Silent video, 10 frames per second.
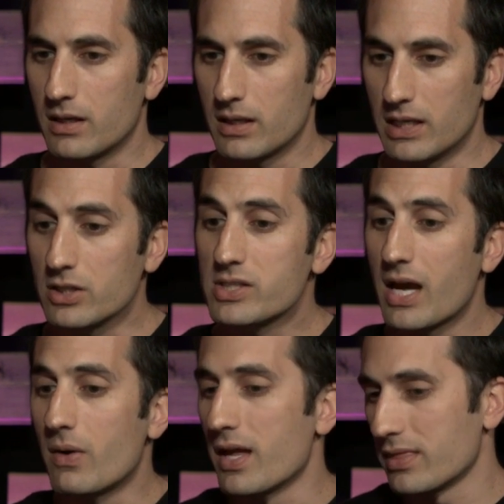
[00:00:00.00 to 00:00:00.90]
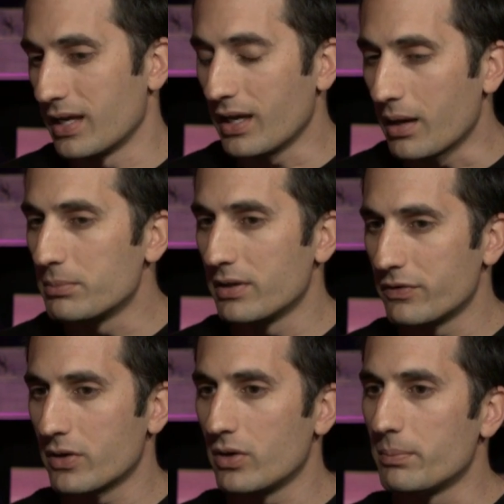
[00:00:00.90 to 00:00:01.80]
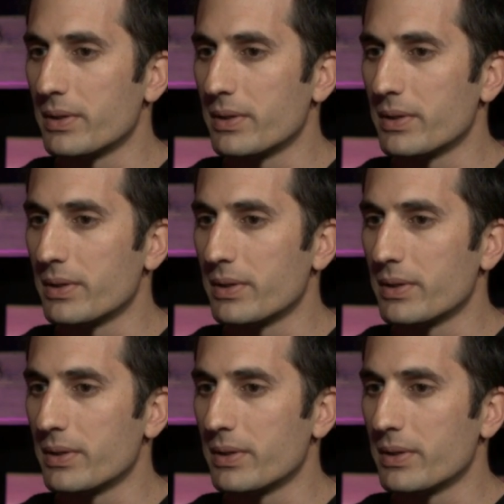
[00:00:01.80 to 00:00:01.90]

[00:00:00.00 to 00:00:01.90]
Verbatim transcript: Here's how I think I'm difficult,